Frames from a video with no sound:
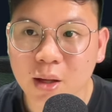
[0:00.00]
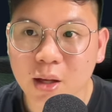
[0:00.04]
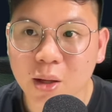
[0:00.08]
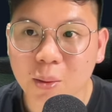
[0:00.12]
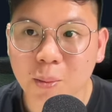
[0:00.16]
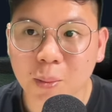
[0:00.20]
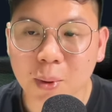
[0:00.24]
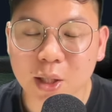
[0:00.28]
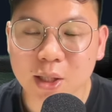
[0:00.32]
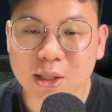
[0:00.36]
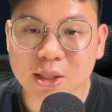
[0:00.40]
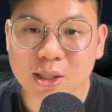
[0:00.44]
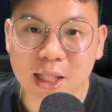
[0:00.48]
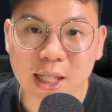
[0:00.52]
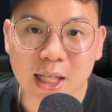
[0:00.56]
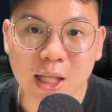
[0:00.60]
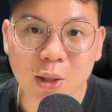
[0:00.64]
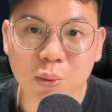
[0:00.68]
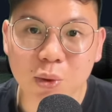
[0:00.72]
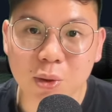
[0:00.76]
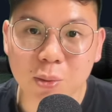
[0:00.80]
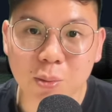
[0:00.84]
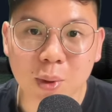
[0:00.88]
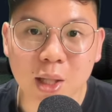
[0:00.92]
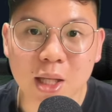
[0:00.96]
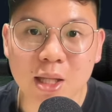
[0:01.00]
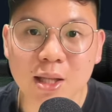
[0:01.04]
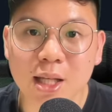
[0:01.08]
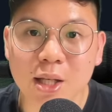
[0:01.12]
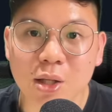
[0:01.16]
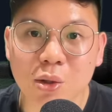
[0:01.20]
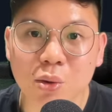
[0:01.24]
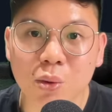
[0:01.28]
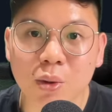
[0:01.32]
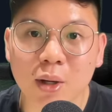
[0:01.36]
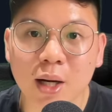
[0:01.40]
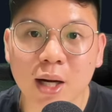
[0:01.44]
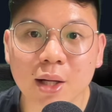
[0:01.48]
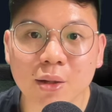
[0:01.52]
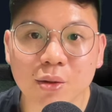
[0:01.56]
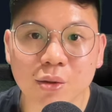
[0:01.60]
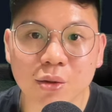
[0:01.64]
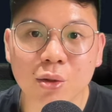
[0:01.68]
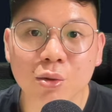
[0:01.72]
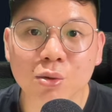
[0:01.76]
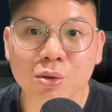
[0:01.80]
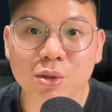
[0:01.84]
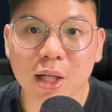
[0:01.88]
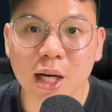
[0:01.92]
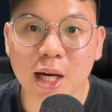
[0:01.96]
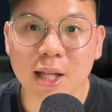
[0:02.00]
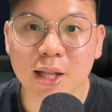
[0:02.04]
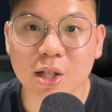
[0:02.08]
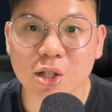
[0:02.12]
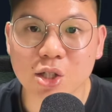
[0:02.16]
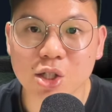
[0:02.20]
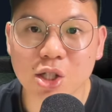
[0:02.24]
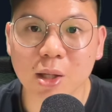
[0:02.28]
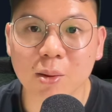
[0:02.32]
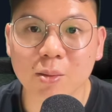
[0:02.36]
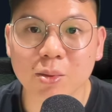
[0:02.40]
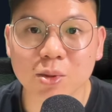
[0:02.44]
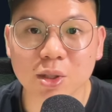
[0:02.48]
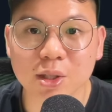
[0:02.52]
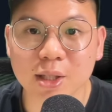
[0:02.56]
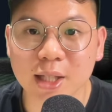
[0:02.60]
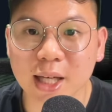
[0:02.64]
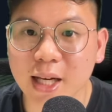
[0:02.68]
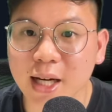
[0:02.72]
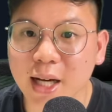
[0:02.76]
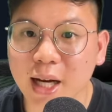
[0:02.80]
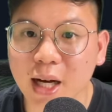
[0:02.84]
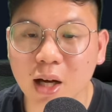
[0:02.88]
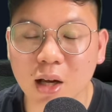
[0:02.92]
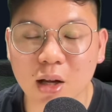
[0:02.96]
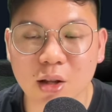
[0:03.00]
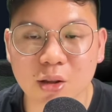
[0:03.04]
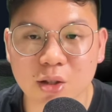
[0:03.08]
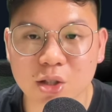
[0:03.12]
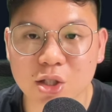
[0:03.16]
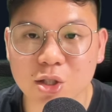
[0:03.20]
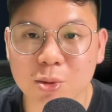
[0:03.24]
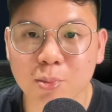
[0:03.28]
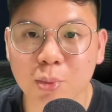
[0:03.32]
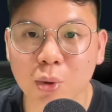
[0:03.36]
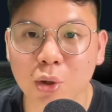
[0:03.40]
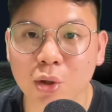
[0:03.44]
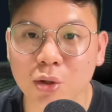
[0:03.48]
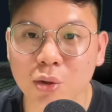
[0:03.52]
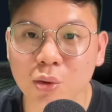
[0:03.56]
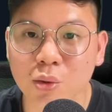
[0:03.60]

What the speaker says: Because then it would mean that you can't use other chips to get out of this spot.